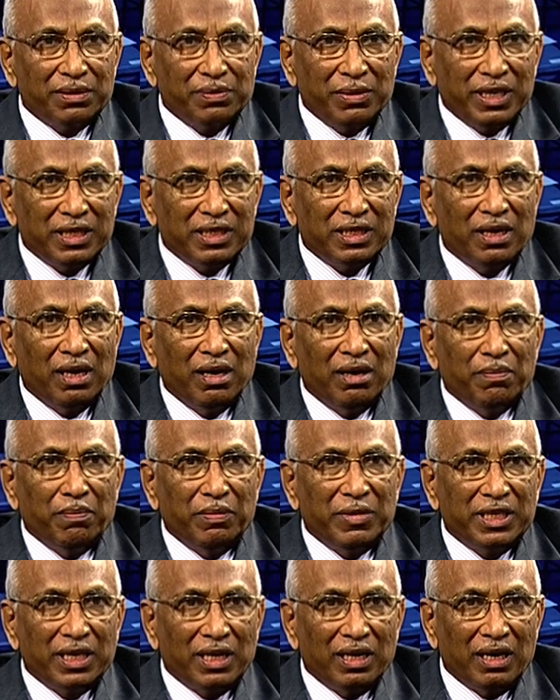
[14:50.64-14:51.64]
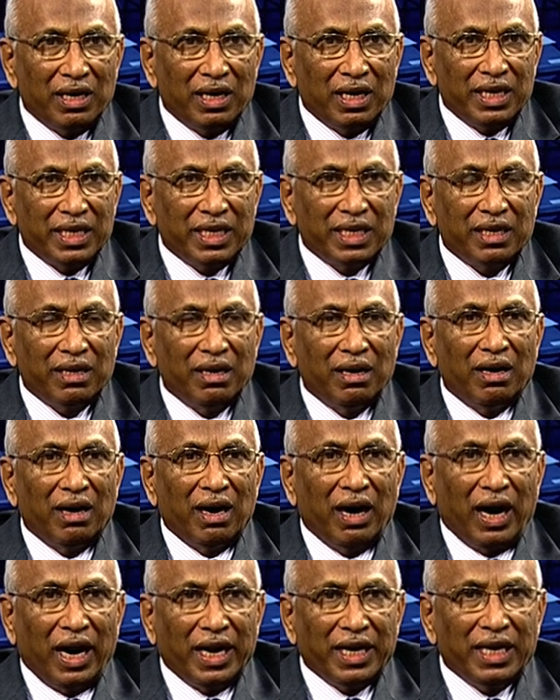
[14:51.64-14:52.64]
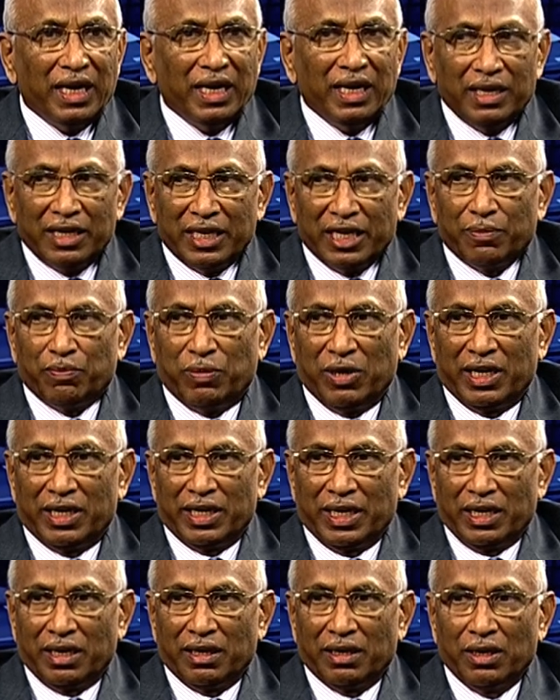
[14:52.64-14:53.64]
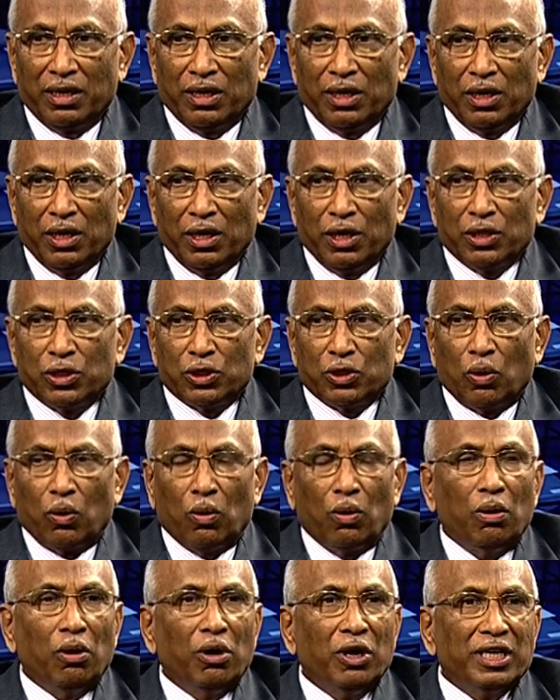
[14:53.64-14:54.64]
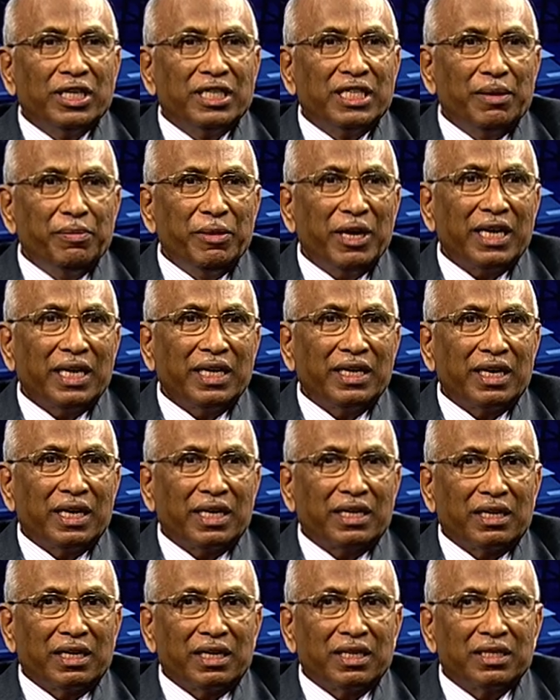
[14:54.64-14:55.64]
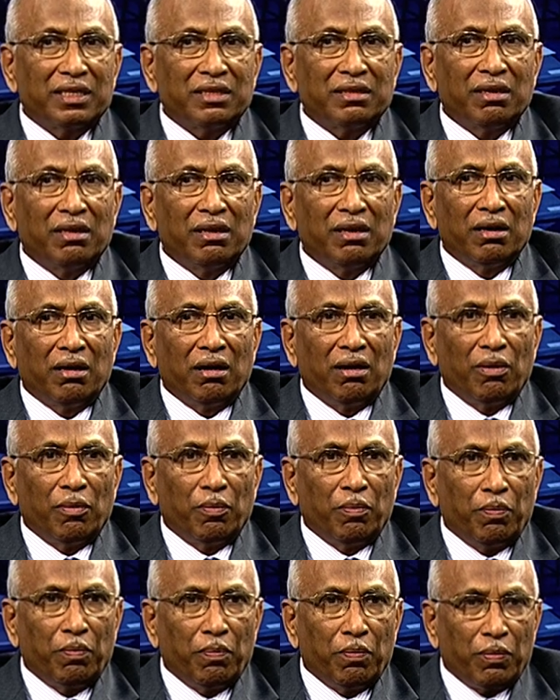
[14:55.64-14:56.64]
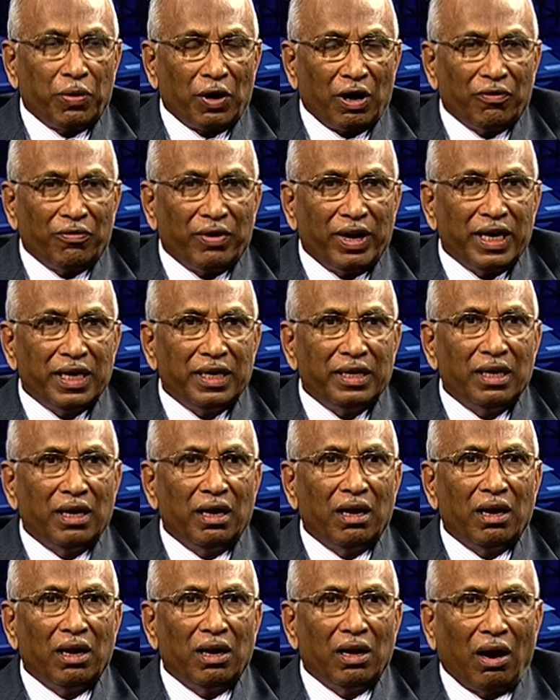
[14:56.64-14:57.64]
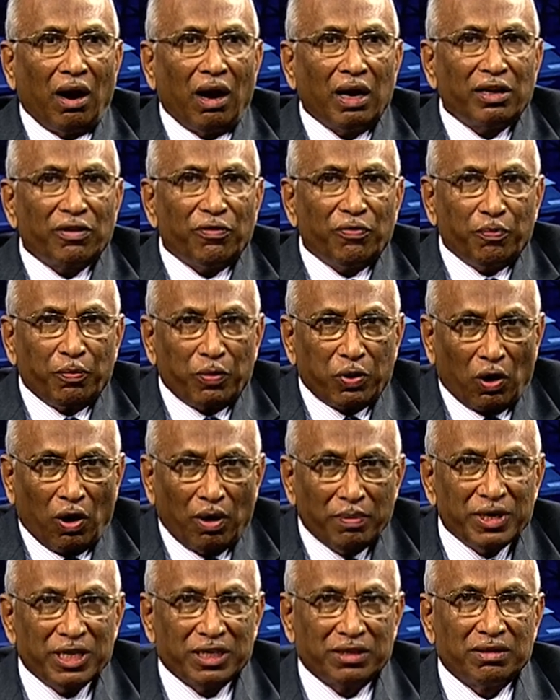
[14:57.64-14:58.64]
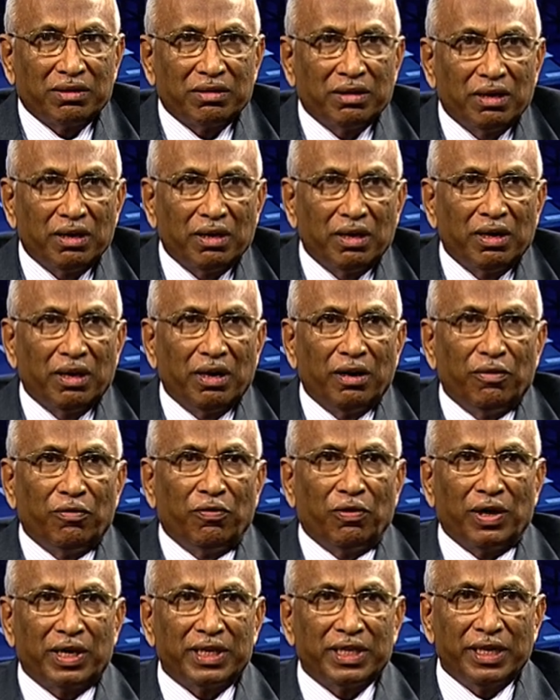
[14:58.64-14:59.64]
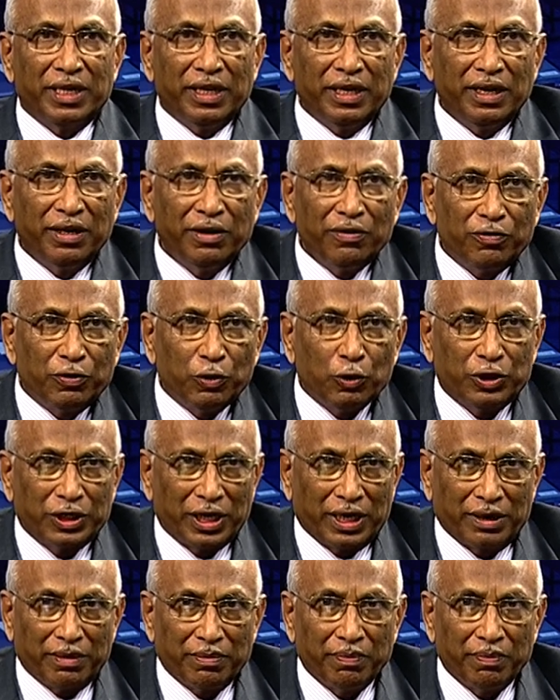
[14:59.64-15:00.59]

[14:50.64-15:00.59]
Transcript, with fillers: means machine learning and deep learning. So, semiconductors provide lot of promise for the future.